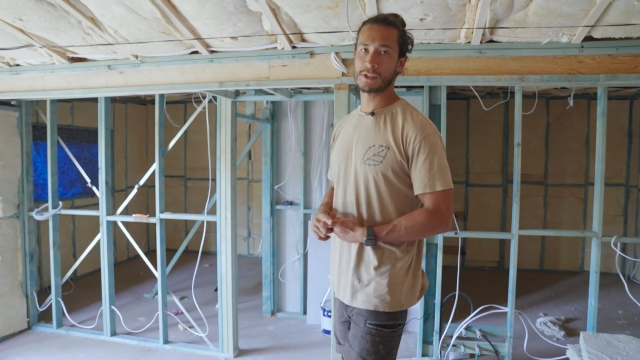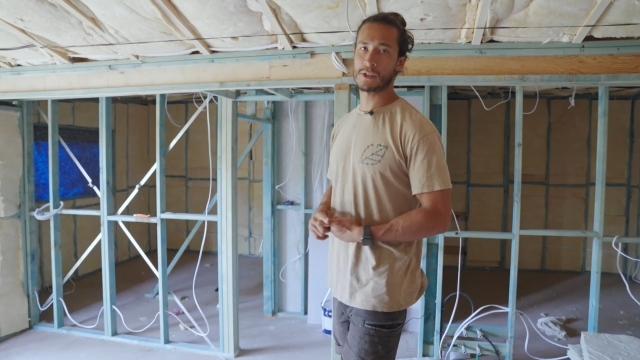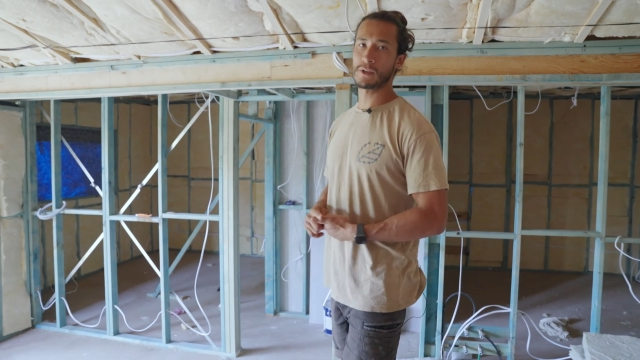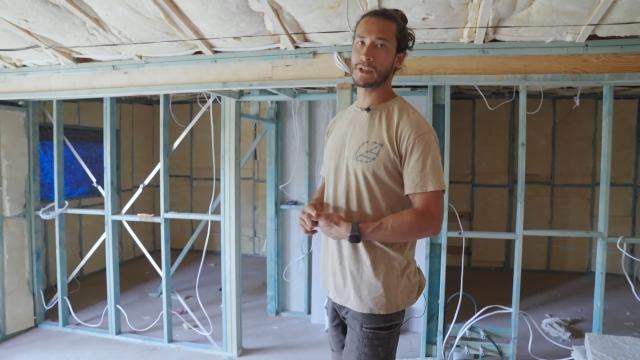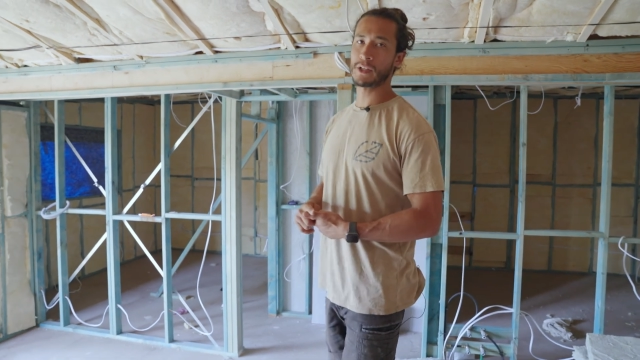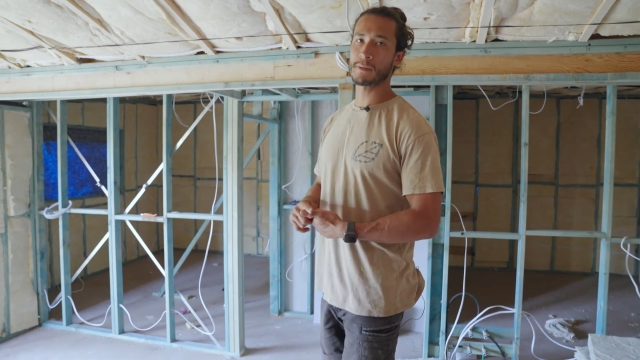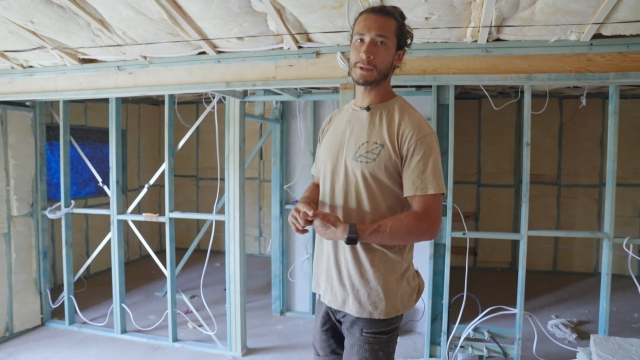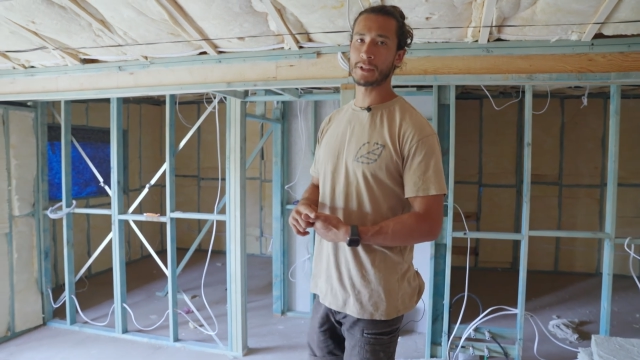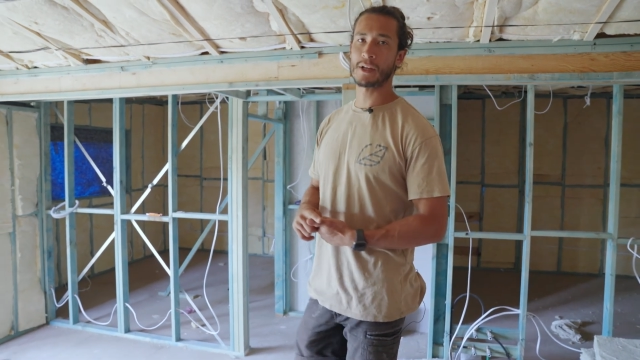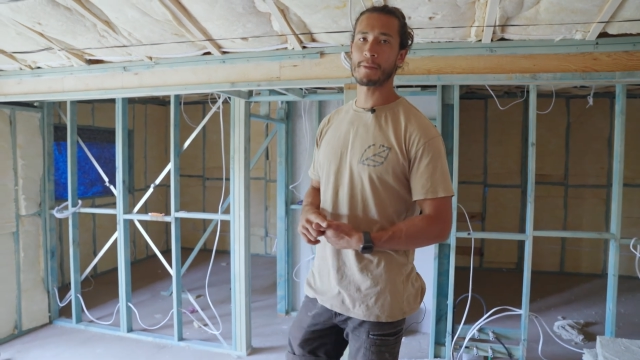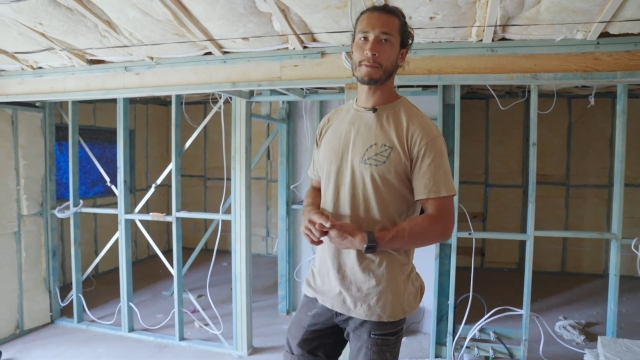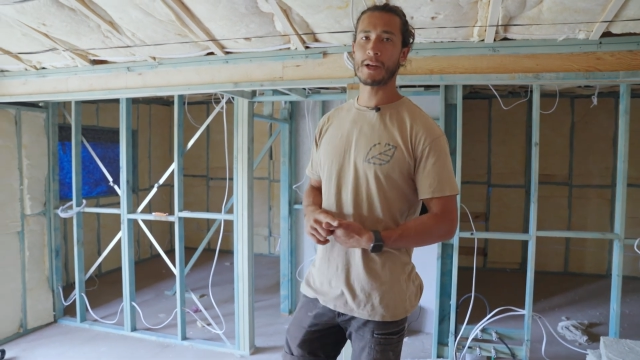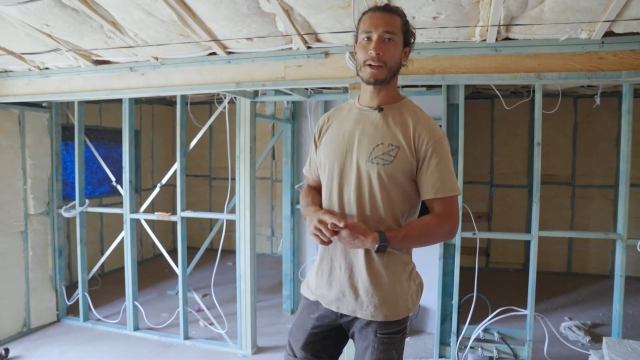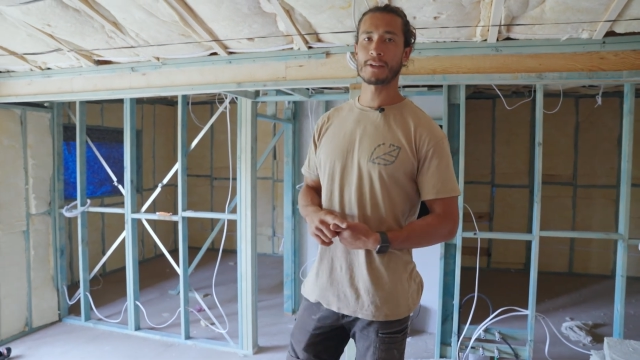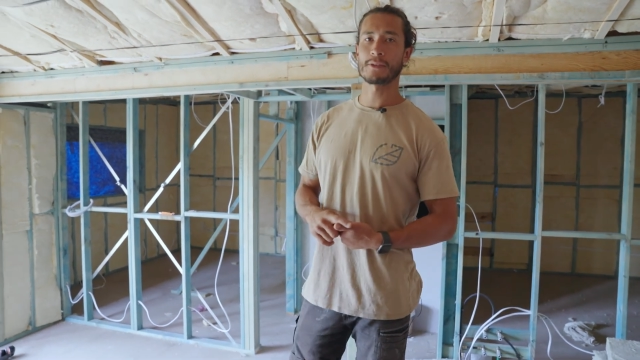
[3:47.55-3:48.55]
so I'll get them to
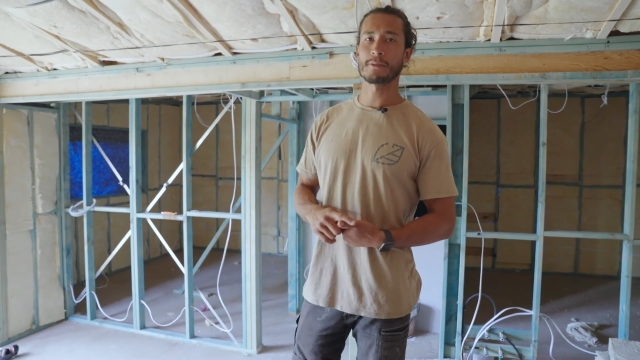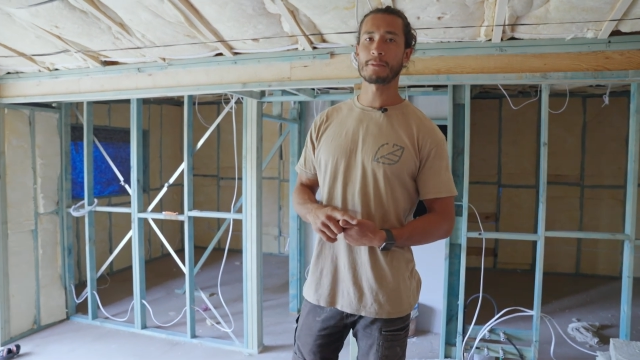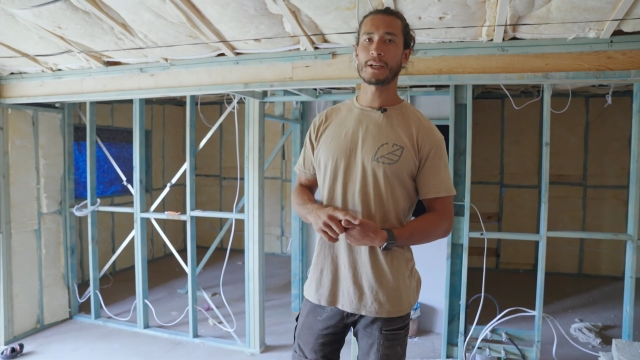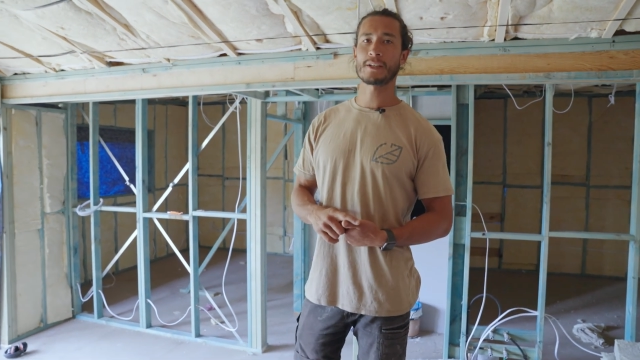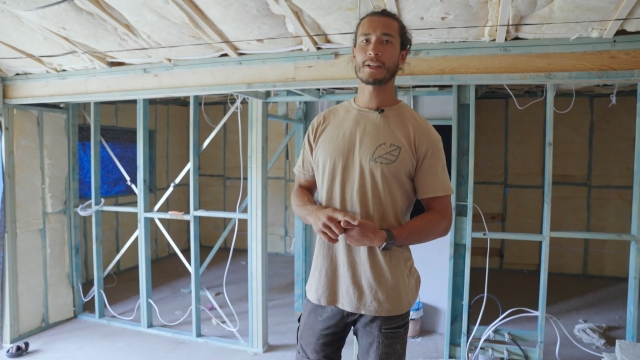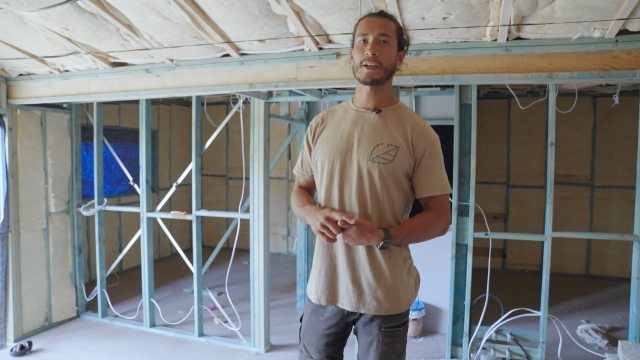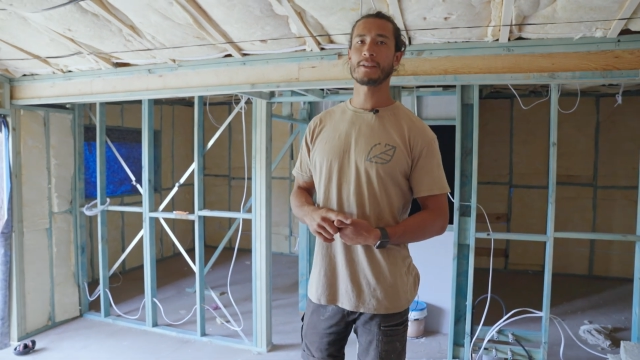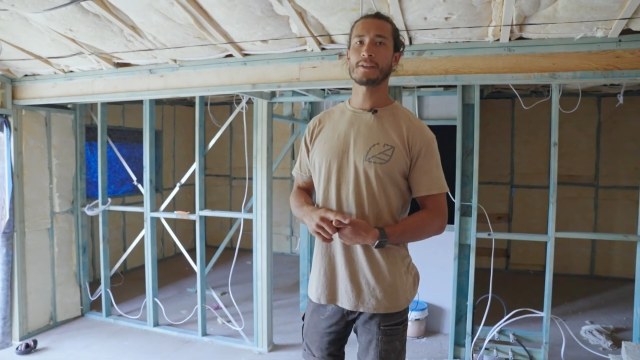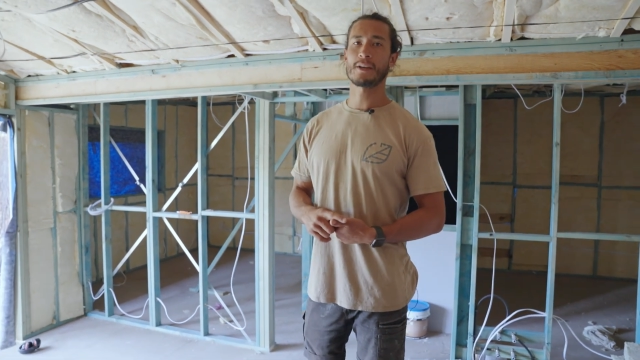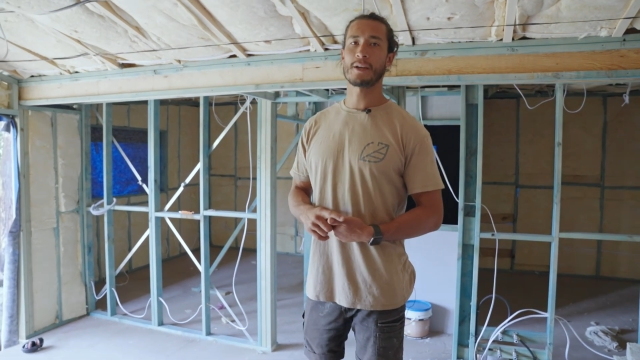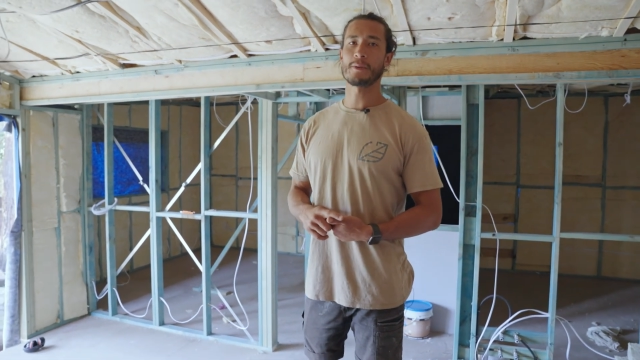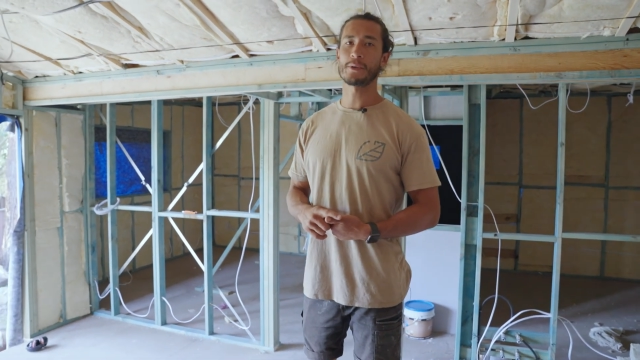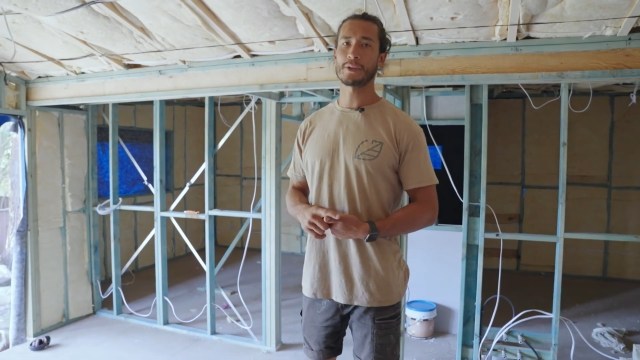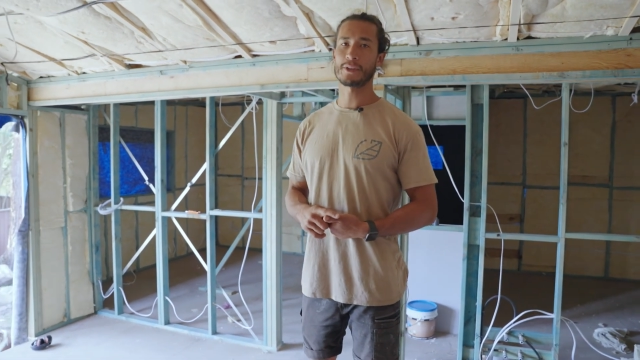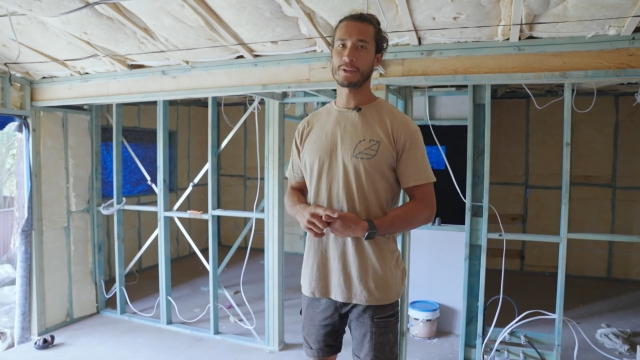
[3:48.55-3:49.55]
come back on Monday
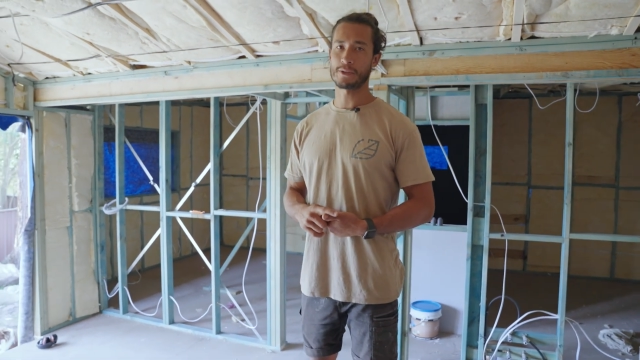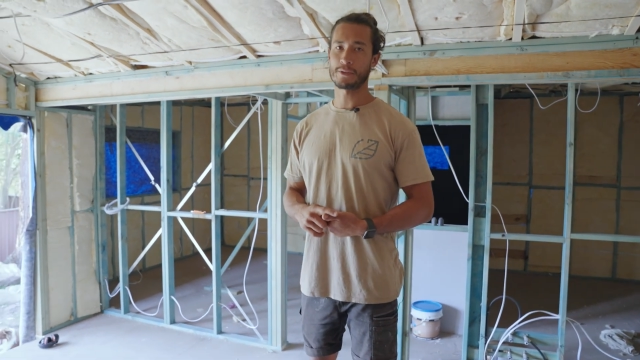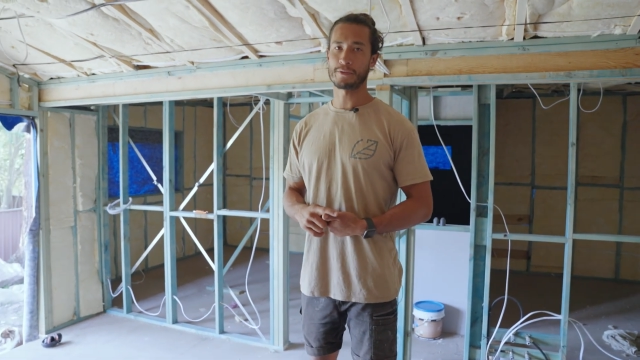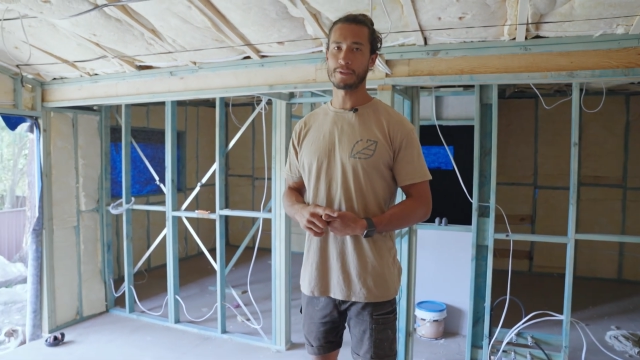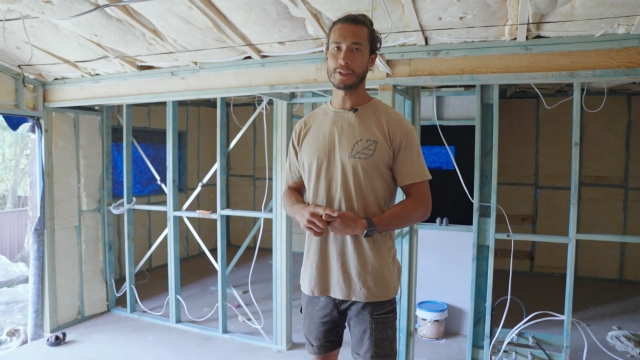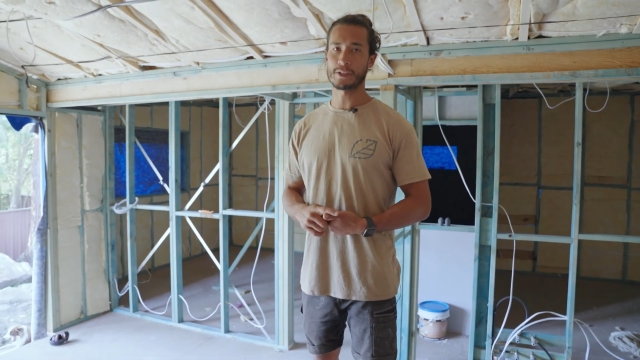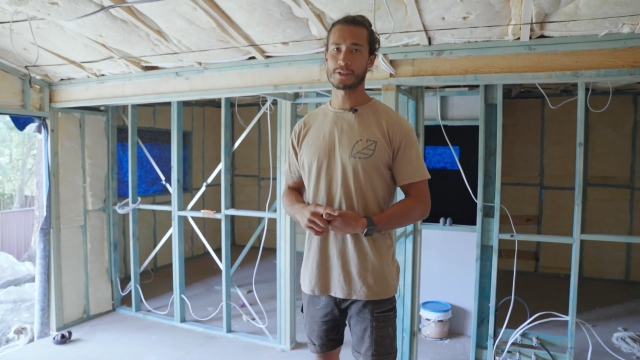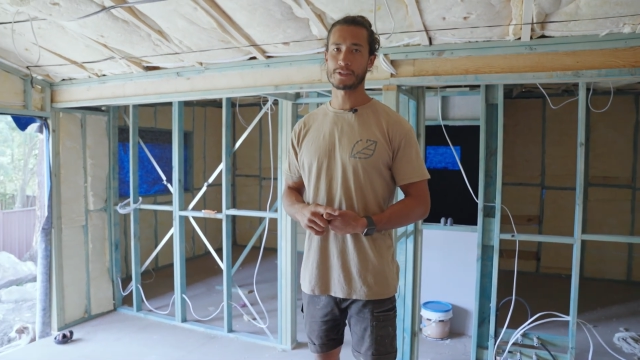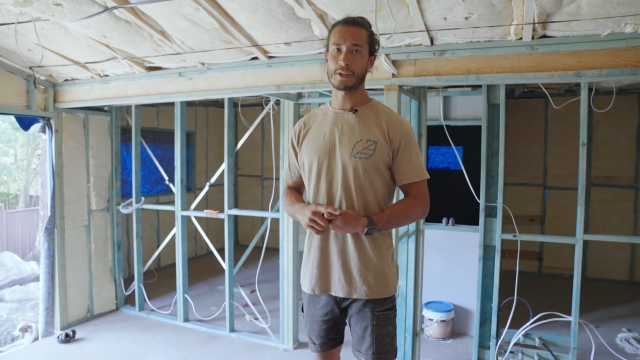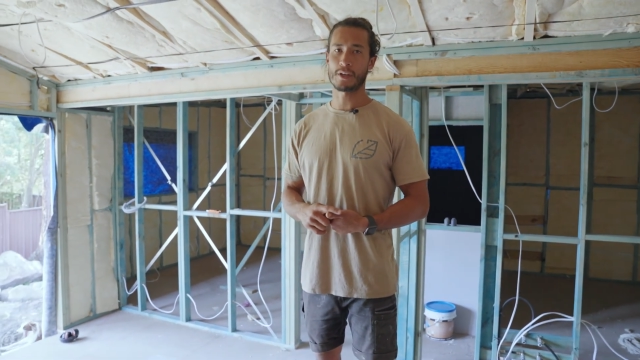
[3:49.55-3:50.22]
and we'll get it all fixed.